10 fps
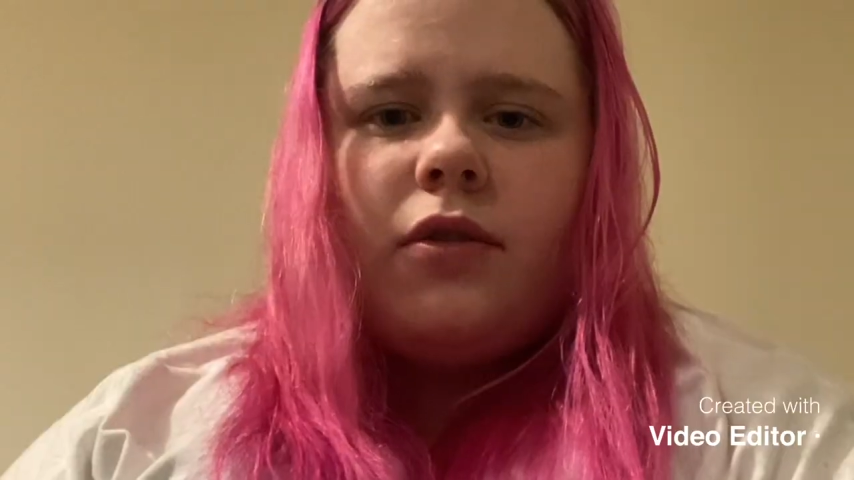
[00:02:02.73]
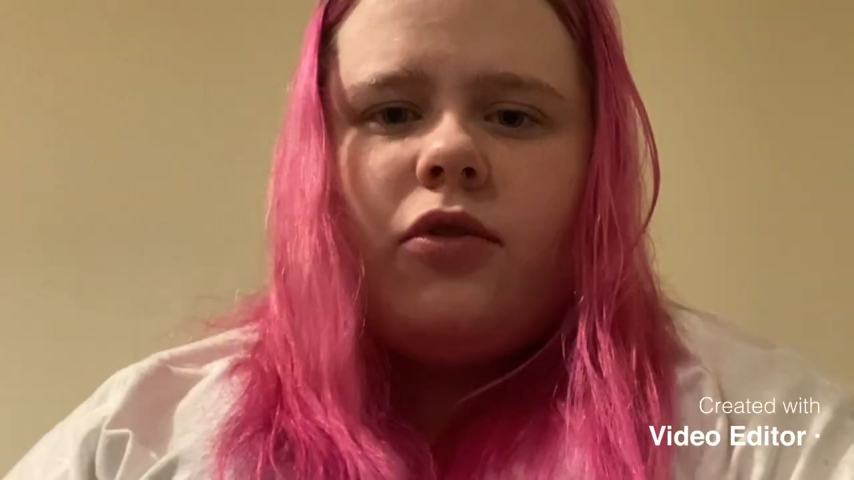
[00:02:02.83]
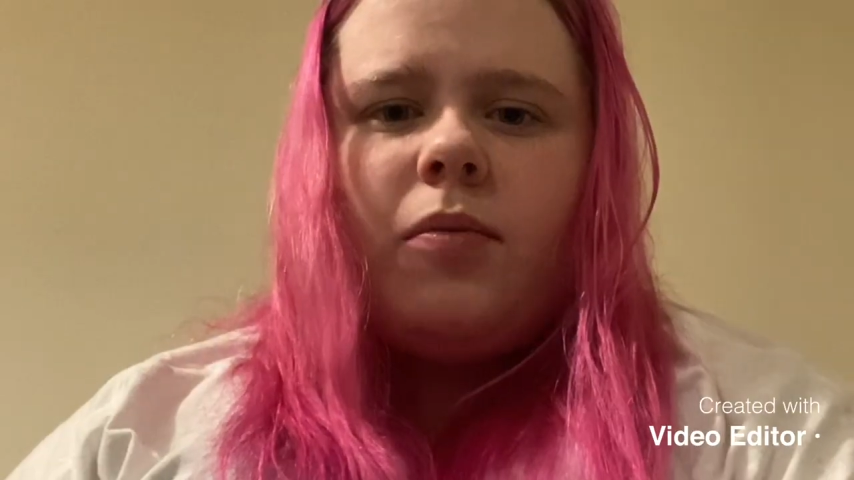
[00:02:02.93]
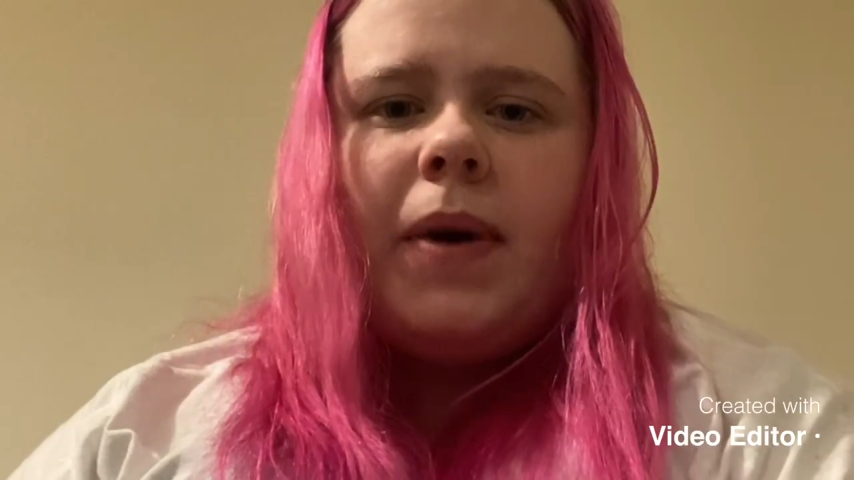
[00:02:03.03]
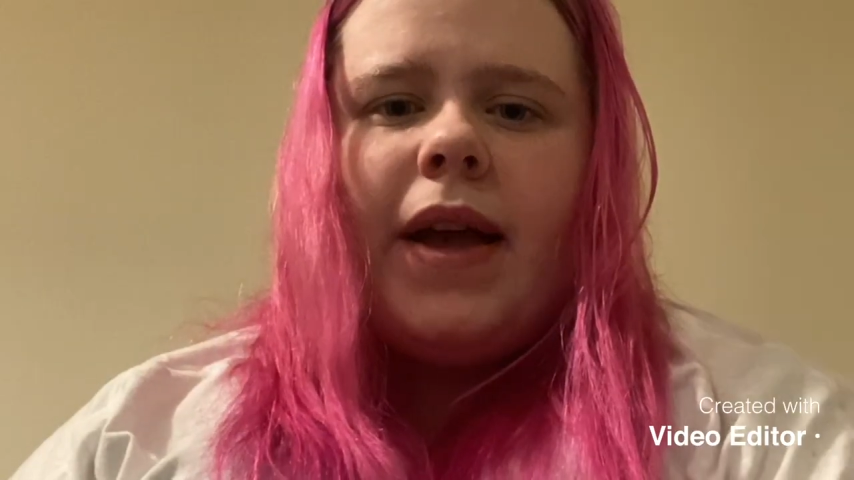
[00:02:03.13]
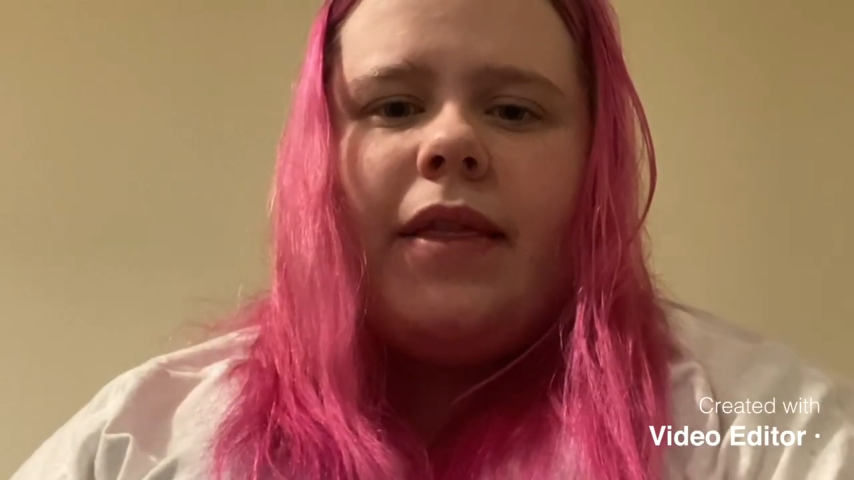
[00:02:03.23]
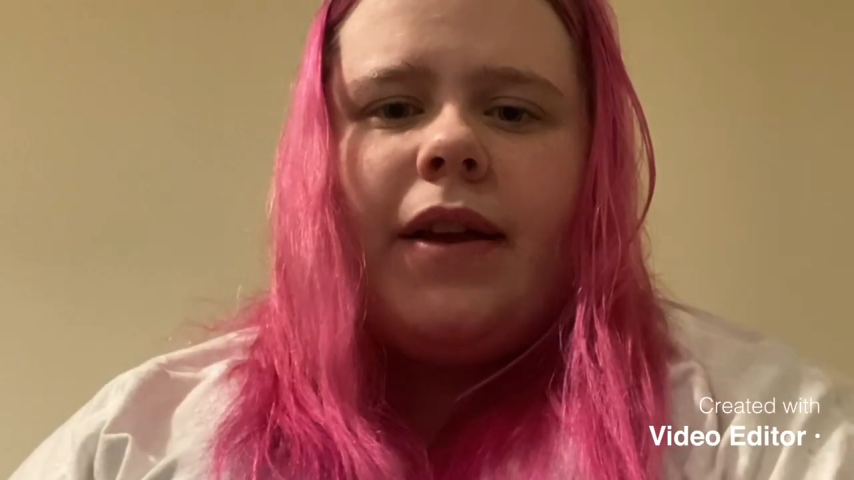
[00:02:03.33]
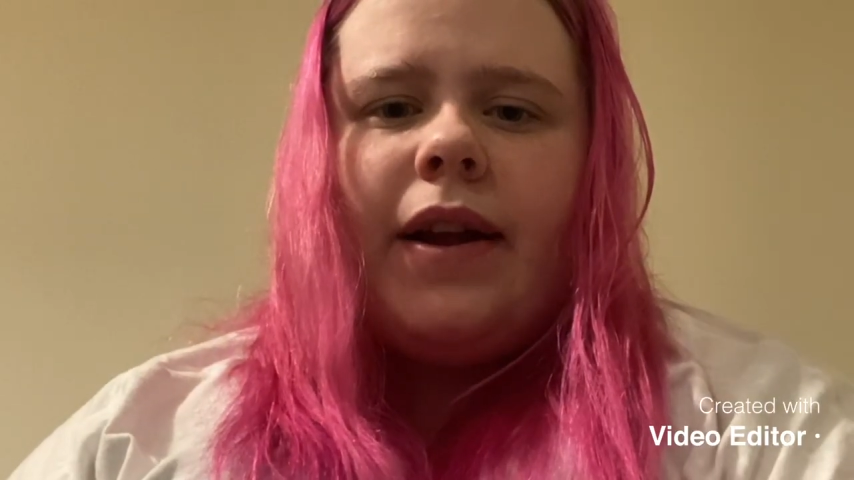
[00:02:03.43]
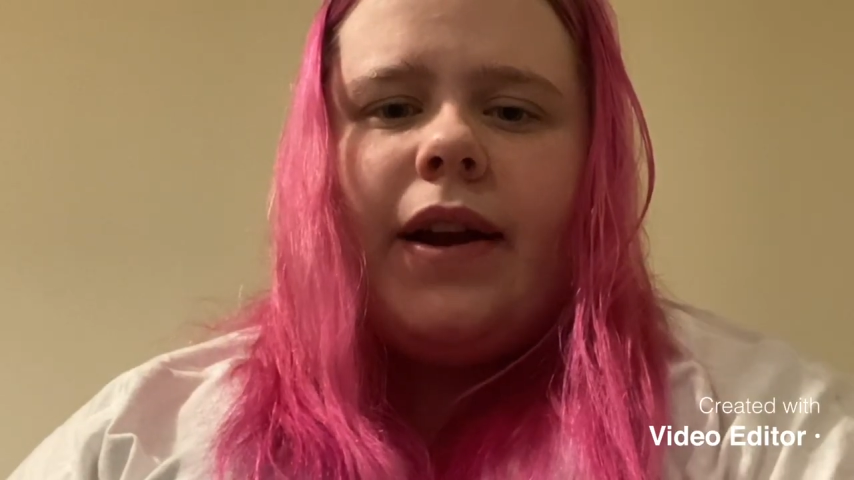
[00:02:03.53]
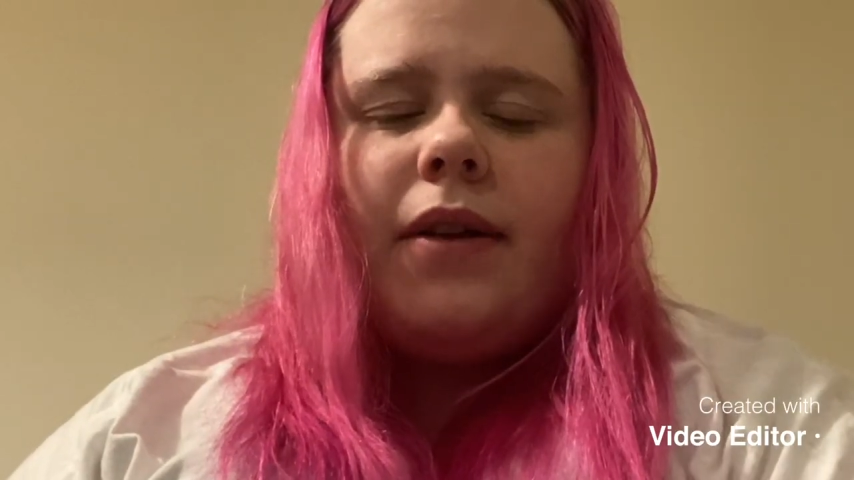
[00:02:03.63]
So by
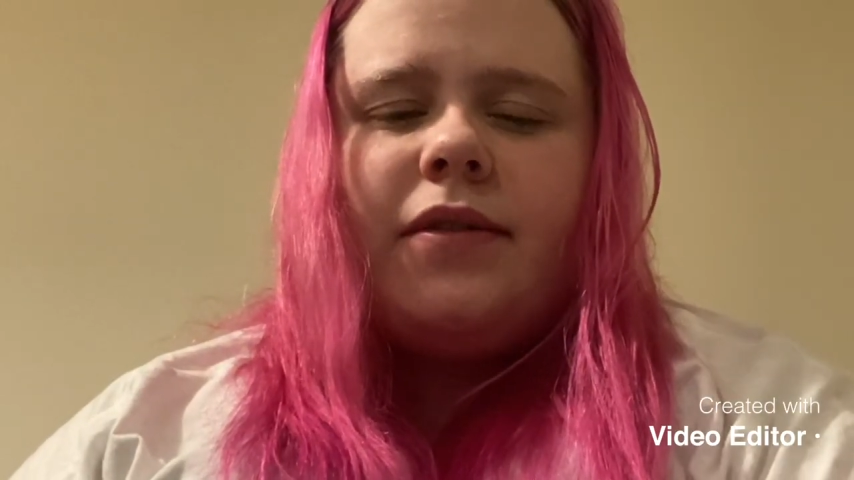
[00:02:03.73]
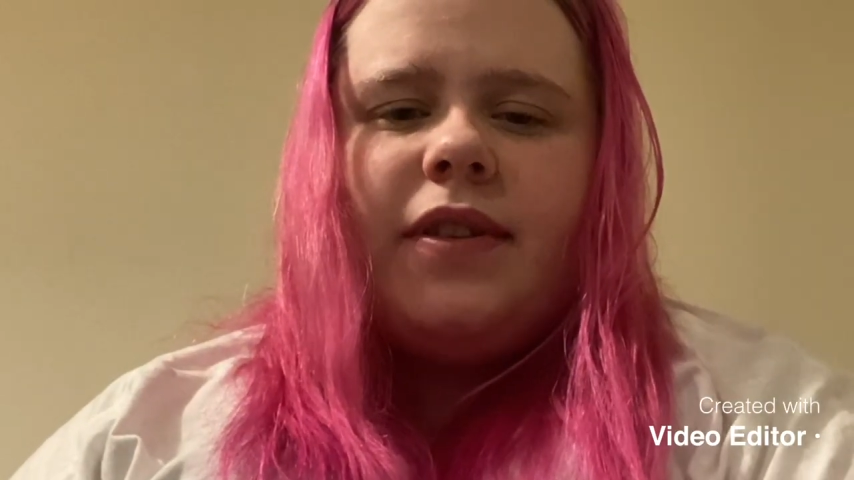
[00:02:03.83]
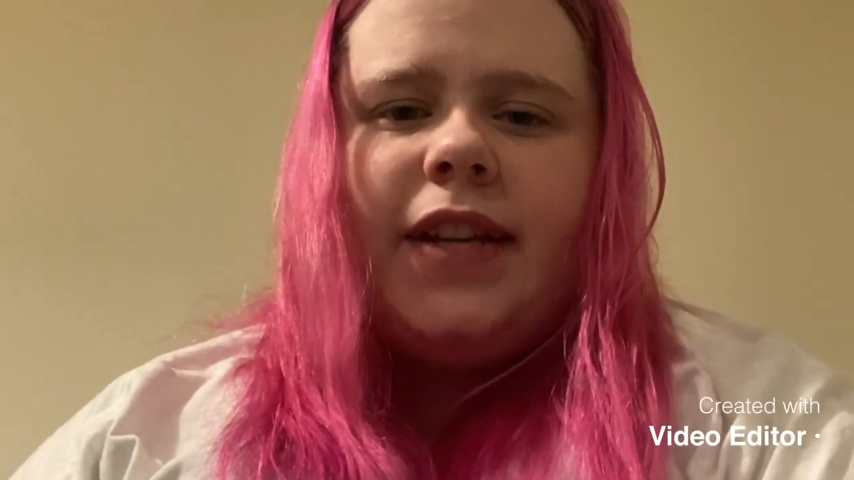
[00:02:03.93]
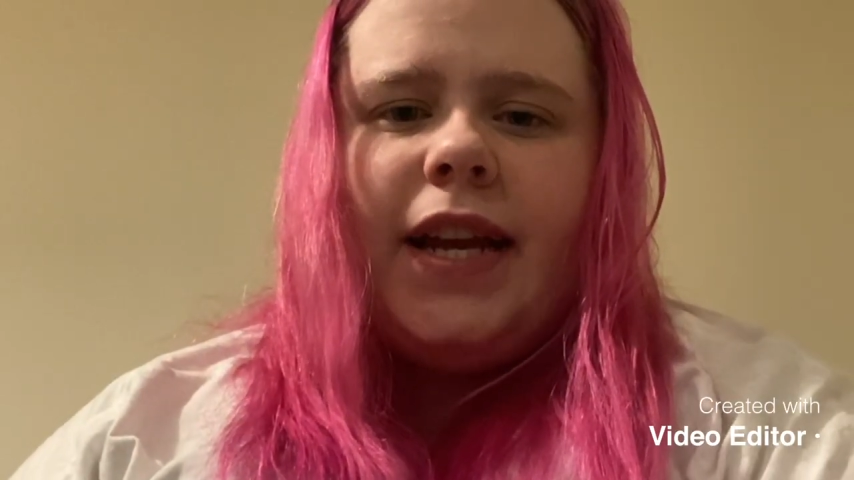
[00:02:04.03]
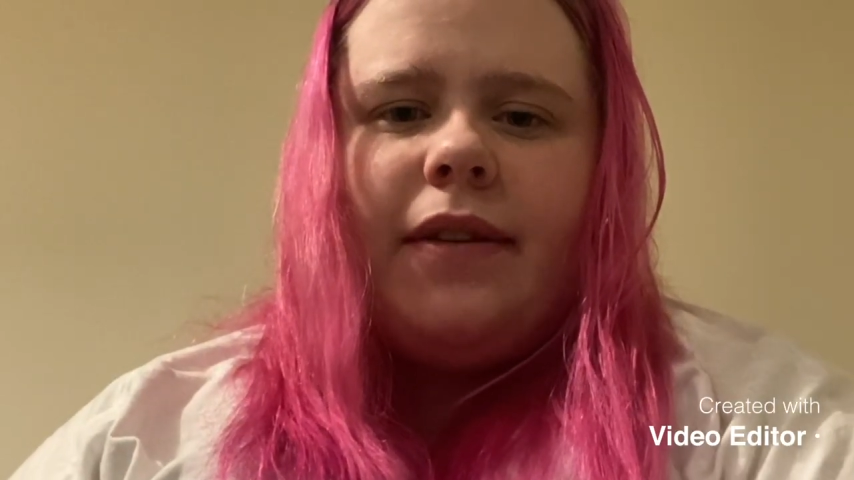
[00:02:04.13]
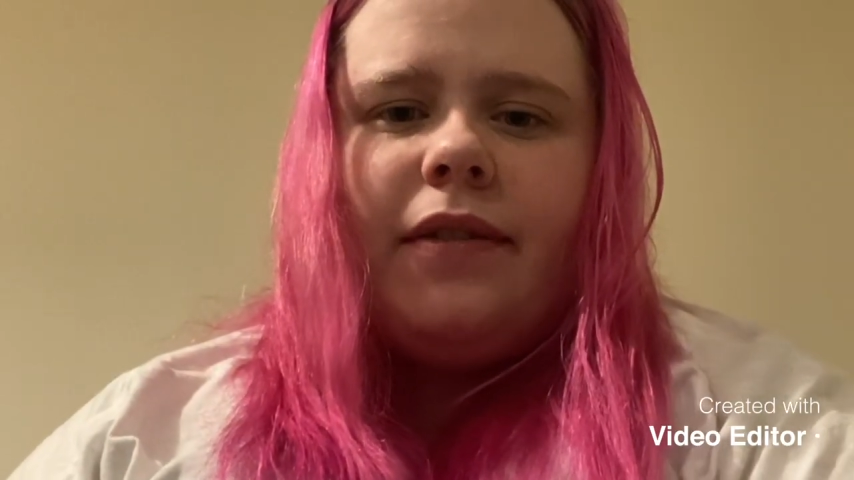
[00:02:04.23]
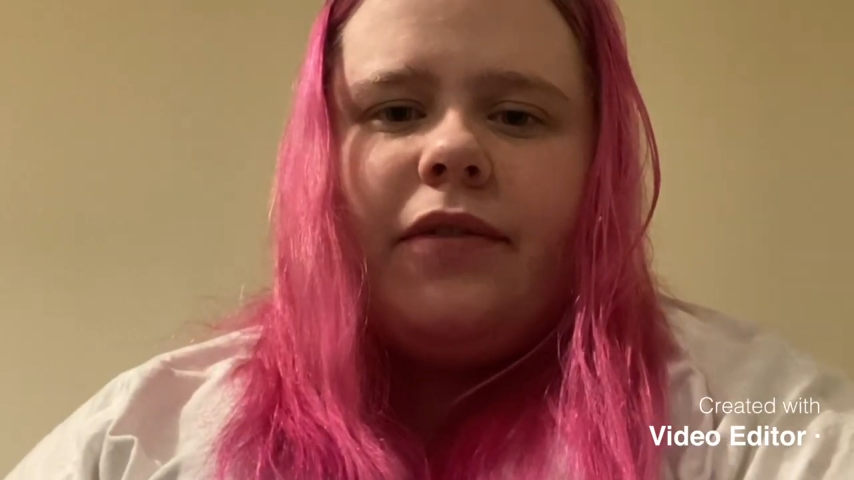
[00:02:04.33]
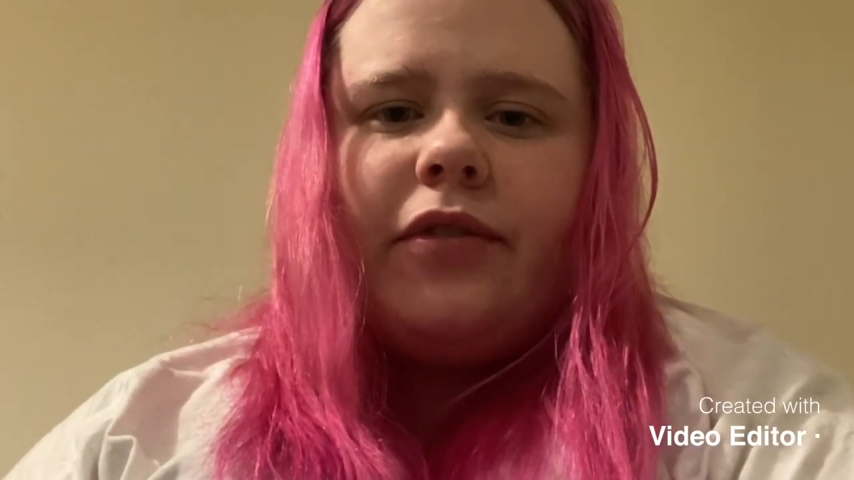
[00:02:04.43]
then I was detained